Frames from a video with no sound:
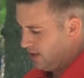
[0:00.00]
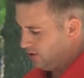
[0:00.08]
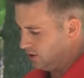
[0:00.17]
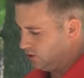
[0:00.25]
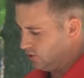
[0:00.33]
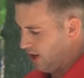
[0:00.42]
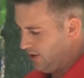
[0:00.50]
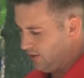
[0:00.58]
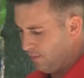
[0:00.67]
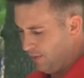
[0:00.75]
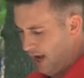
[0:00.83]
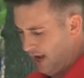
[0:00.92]

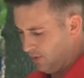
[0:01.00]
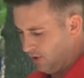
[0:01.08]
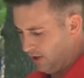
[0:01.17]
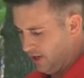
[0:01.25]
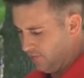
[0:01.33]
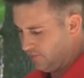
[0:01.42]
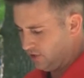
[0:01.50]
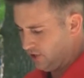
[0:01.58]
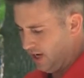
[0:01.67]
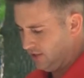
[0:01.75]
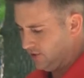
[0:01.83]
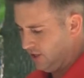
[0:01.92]
Discredit the Bible and
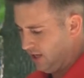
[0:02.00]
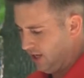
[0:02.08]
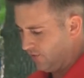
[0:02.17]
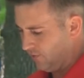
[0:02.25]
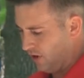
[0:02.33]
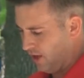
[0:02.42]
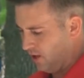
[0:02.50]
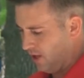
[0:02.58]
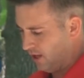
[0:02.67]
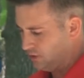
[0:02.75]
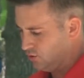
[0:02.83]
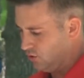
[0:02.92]
emphasize the need for
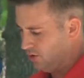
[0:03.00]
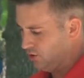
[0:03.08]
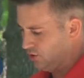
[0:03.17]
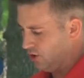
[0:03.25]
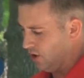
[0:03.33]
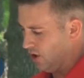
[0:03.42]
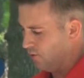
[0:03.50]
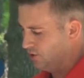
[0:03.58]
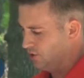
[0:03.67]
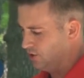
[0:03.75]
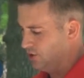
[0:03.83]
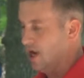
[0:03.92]
intellectual maturity,
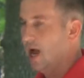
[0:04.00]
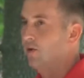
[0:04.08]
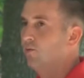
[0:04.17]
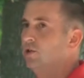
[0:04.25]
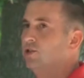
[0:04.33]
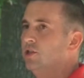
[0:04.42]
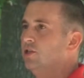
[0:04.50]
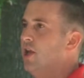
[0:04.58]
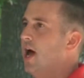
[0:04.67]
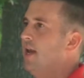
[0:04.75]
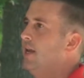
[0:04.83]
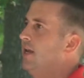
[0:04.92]
which, is not, which does
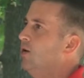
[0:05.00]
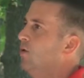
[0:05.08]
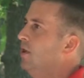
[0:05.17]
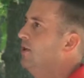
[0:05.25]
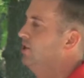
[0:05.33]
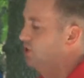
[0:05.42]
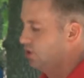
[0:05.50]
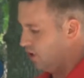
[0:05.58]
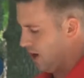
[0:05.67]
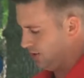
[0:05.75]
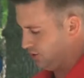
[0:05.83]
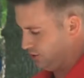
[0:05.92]
not need a religious
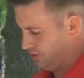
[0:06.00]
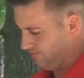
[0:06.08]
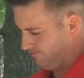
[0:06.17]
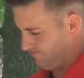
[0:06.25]
crutch.